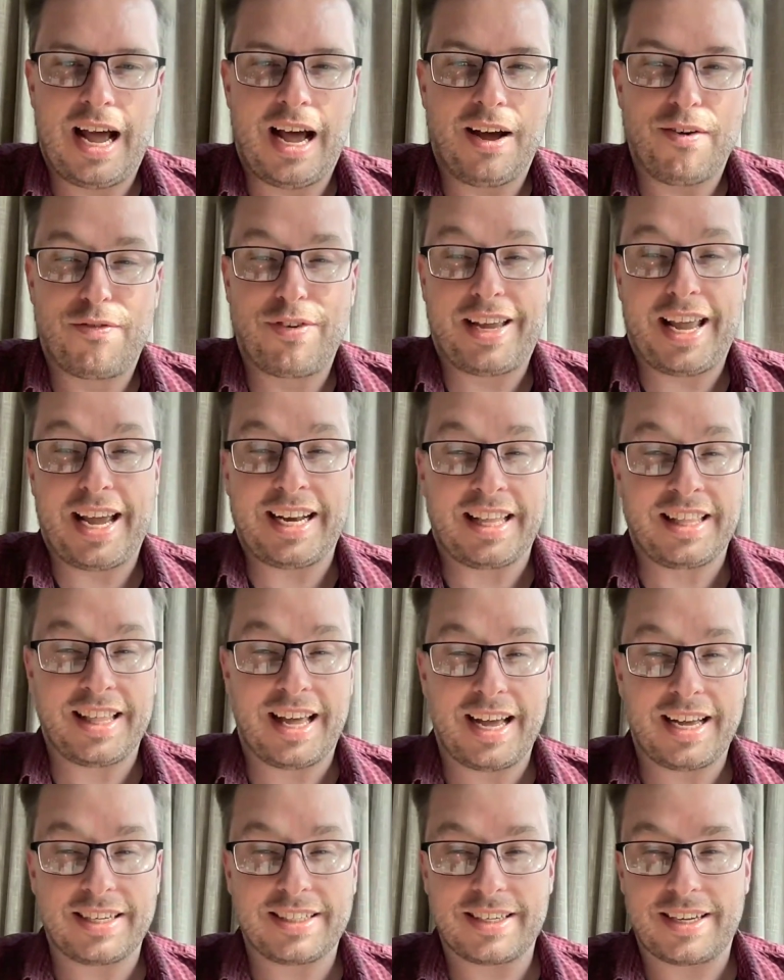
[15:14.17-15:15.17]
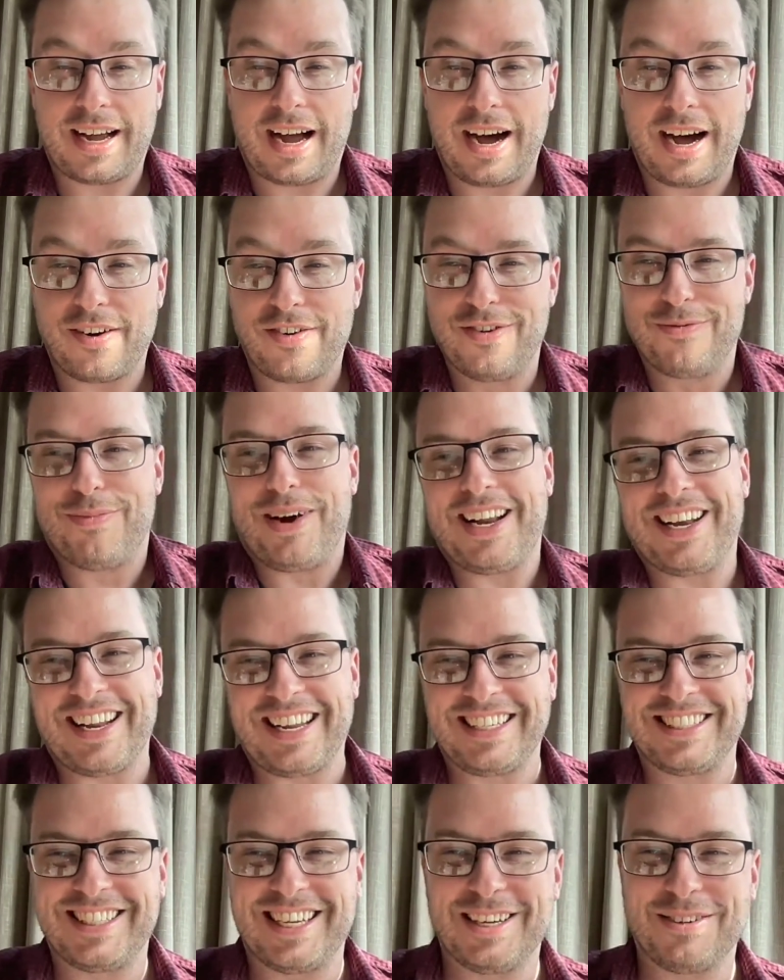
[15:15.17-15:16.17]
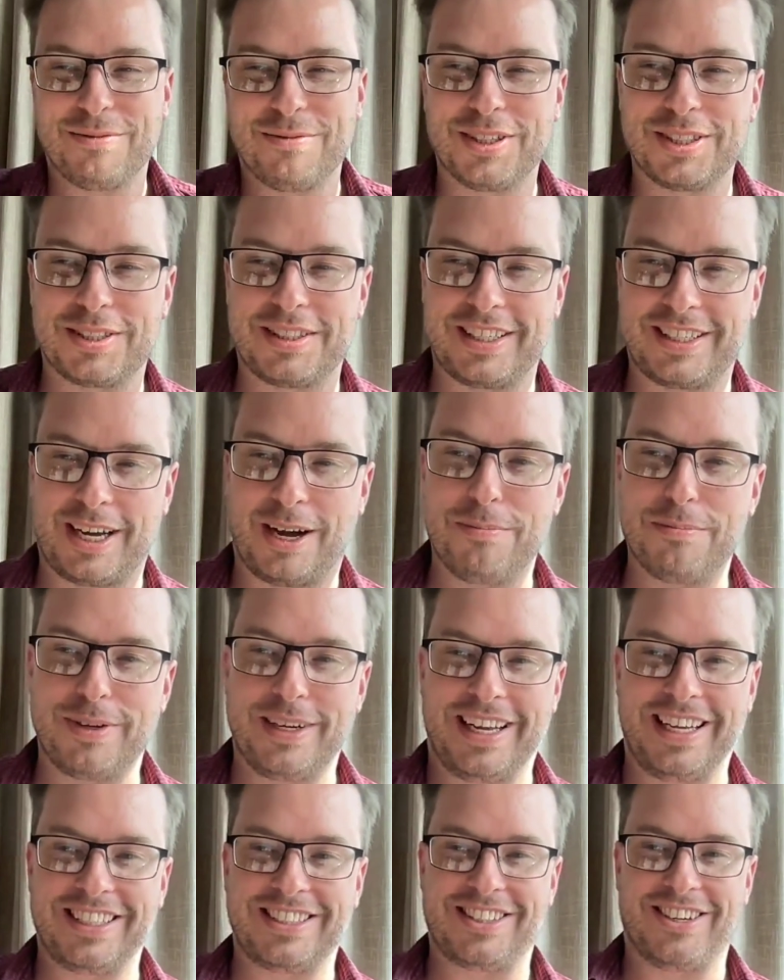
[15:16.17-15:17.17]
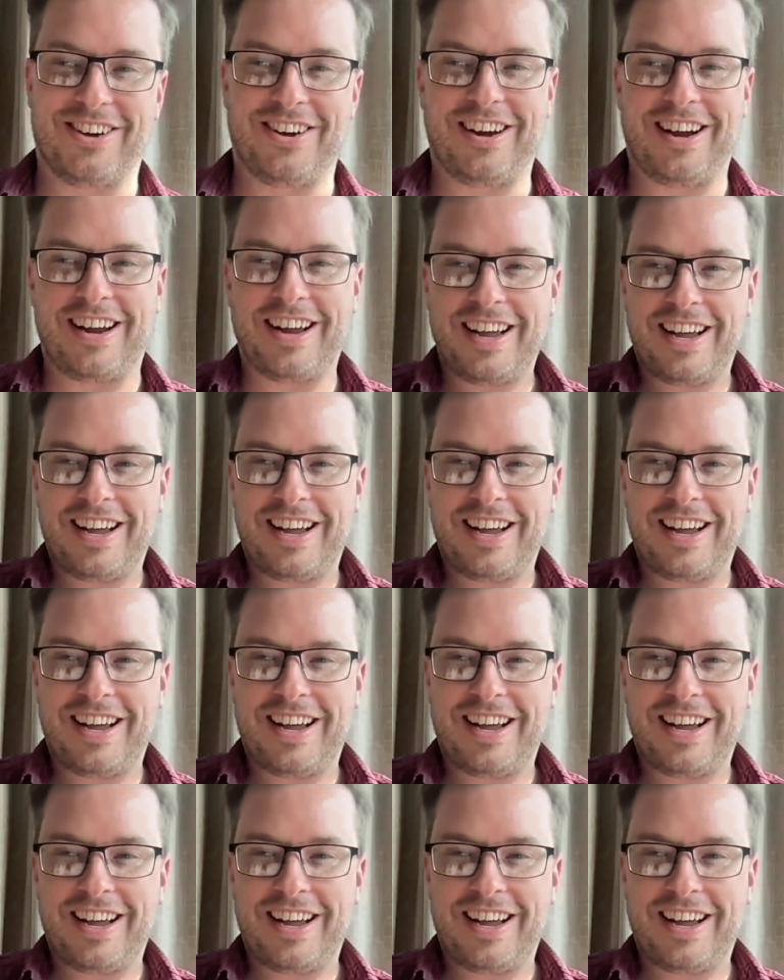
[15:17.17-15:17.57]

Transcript: forgetting that half of my LinkedIn was the company. So,